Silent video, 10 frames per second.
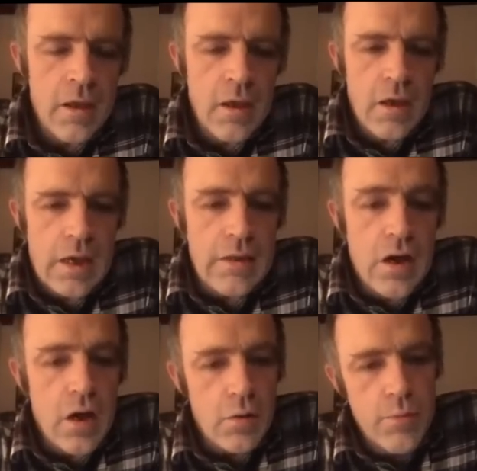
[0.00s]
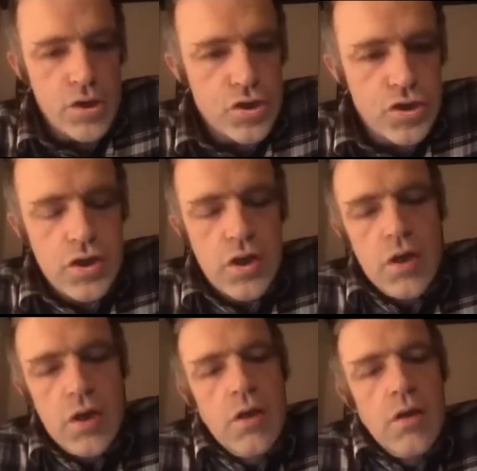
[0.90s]
And how much?
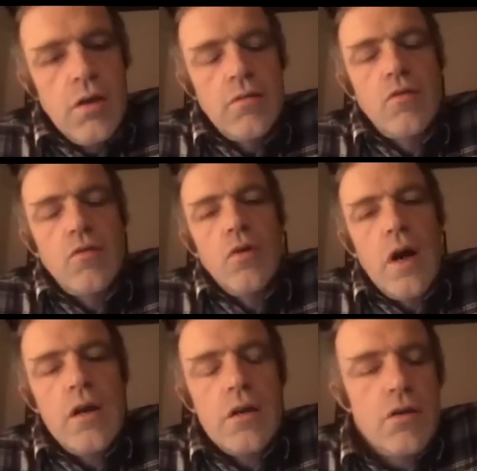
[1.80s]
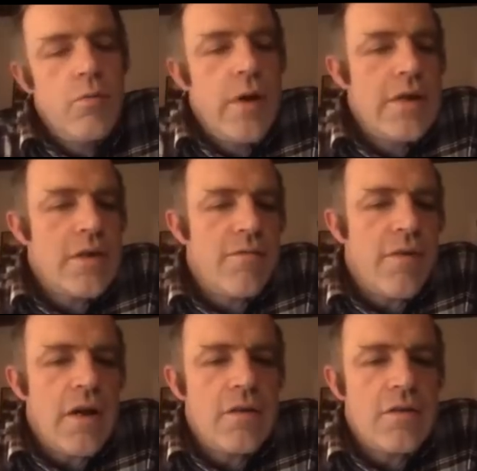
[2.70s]
So I always
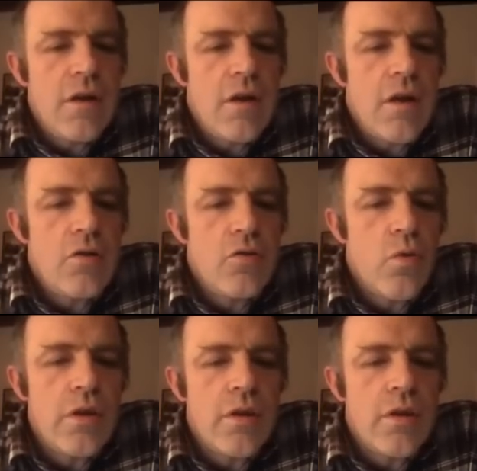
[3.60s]
advise around 1